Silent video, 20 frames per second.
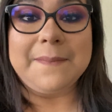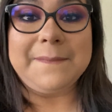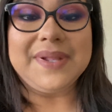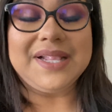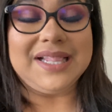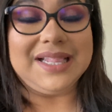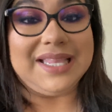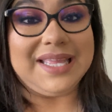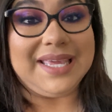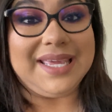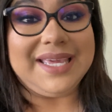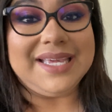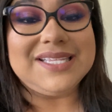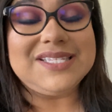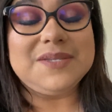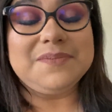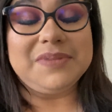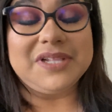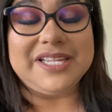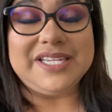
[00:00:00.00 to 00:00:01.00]

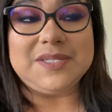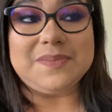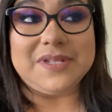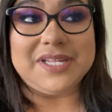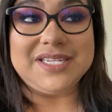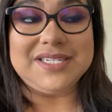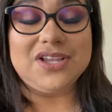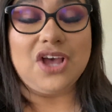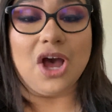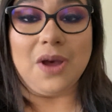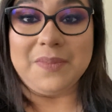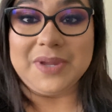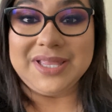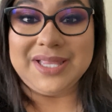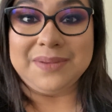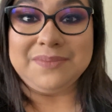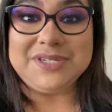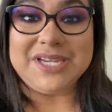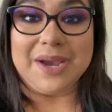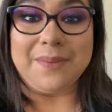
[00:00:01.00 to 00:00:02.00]
please comment
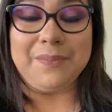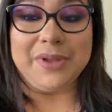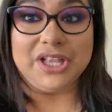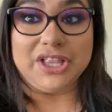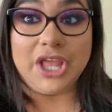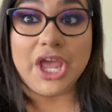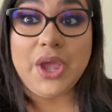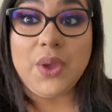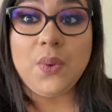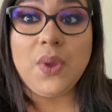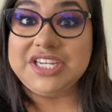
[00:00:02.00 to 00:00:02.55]
them down below.